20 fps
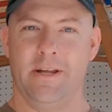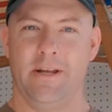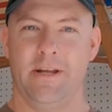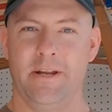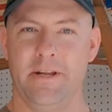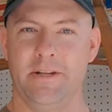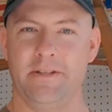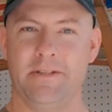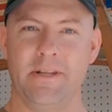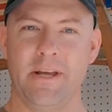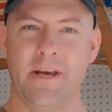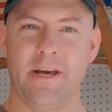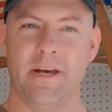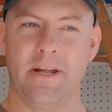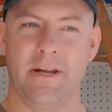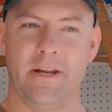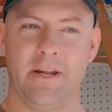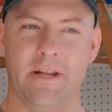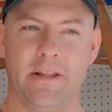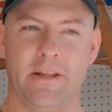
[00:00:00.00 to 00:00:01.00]
it is
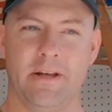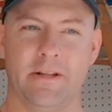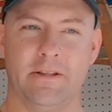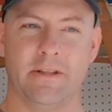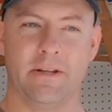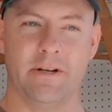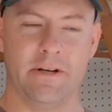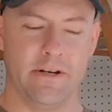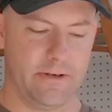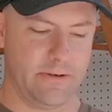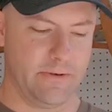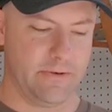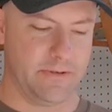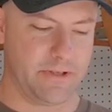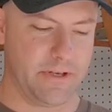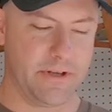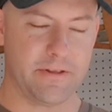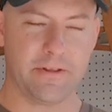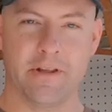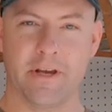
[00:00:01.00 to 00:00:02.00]
dead and that
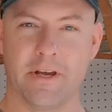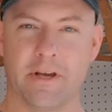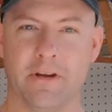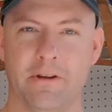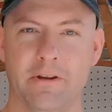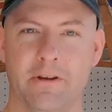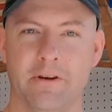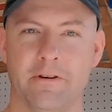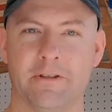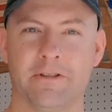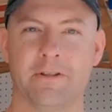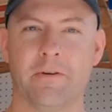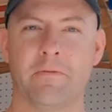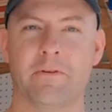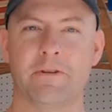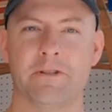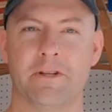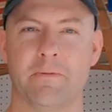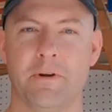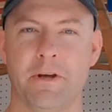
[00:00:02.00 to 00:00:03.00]
there's nothing they can do except
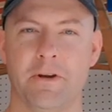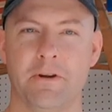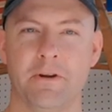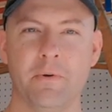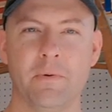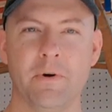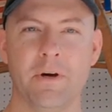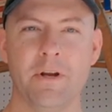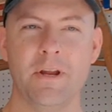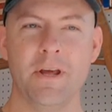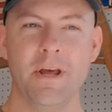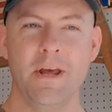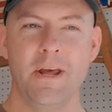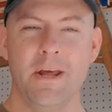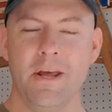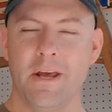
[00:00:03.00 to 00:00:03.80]
for send me a new one.